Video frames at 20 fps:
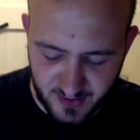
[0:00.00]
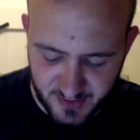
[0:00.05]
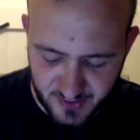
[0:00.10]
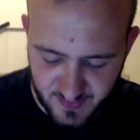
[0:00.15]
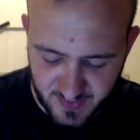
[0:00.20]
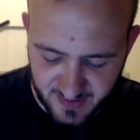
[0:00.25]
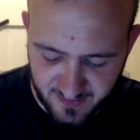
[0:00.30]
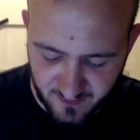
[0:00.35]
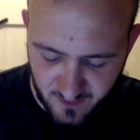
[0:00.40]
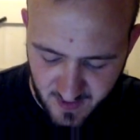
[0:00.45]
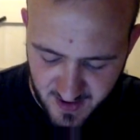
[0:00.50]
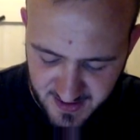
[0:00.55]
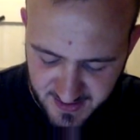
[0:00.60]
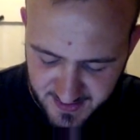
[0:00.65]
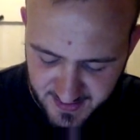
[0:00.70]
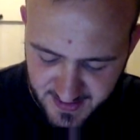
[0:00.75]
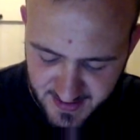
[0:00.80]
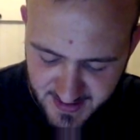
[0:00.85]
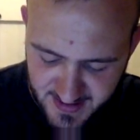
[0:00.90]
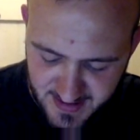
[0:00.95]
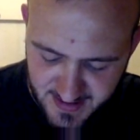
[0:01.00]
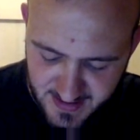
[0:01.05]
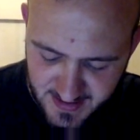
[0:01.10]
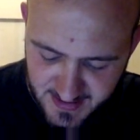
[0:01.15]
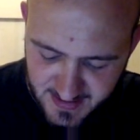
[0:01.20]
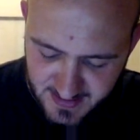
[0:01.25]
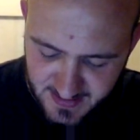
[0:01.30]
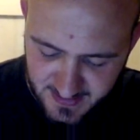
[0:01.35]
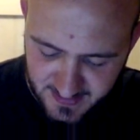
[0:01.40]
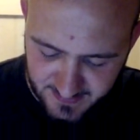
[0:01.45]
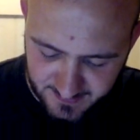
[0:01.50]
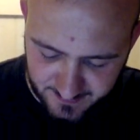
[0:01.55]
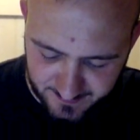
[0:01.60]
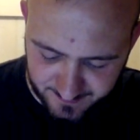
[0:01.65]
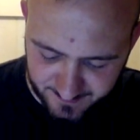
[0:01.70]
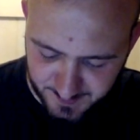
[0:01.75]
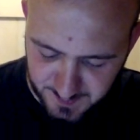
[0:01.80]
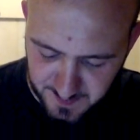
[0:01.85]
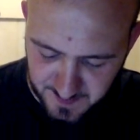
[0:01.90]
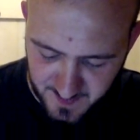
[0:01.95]
where are you, my friend?
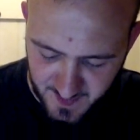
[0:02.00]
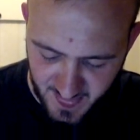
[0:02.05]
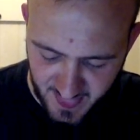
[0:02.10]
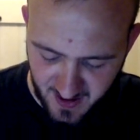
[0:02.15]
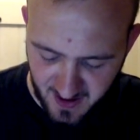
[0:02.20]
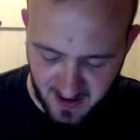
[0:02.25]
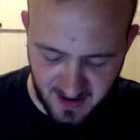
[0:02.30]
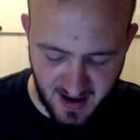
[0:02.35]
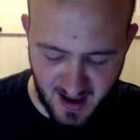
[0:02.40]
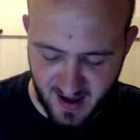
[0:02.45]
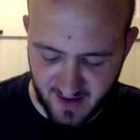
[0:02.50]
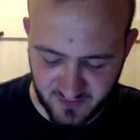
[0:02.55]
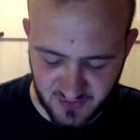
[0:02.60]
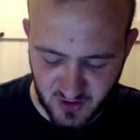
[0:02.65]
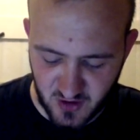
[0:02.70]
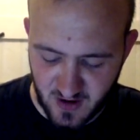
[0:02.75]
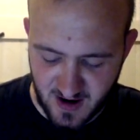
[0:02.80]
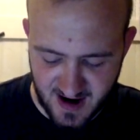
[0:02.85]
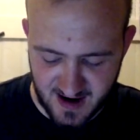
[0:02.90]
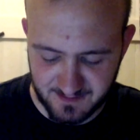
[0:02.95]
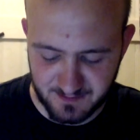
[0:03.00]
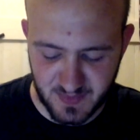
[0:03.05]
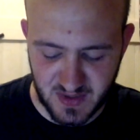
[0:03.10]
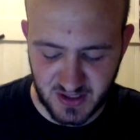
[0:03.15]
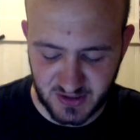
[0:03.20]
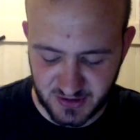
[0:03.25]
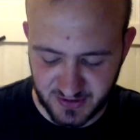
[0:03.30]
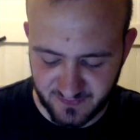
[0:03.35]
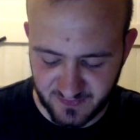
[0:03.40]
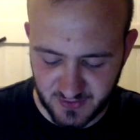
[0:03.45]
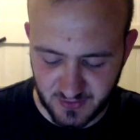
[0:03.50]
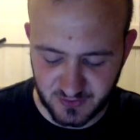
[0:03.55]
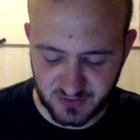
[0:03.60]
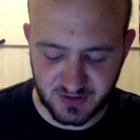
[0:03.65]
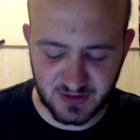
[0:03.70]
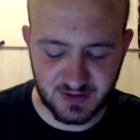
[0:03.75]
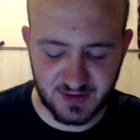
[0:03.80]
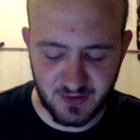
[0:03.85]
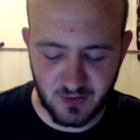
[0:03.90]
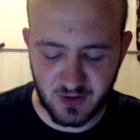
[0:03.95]
I have not had much of
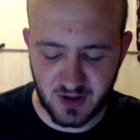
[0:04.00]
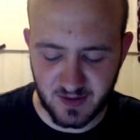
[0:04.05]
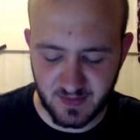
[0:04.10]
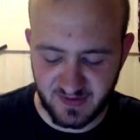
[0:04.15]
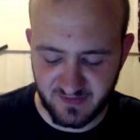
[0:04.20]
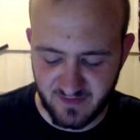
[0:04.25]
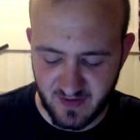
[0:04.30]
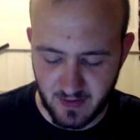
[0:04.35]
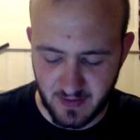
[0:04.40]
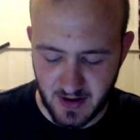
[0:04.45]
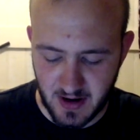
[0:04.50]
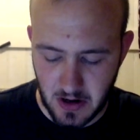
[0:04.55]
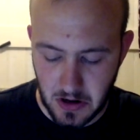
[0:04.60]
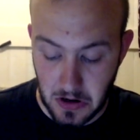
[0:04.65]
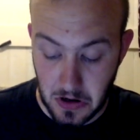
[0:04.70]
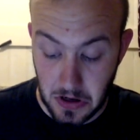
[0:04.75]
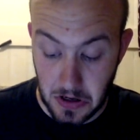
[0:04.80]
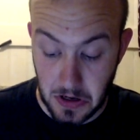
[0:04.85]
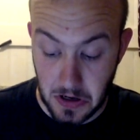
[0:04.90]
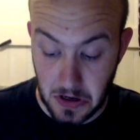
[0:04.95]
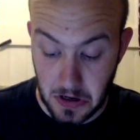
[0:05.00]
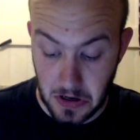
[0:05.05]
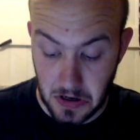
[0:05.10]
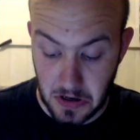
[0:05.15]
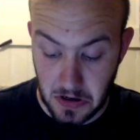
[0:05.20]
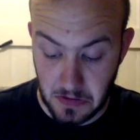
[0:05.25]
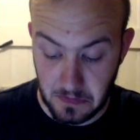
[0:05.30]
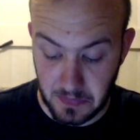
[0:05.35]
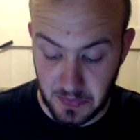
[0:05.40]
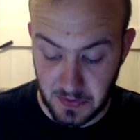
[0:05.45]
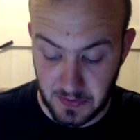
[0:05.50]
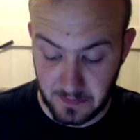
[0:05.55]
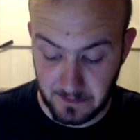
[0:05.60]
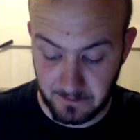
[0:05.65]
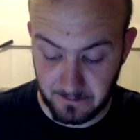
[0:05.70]
you, so you're not going to be very high up.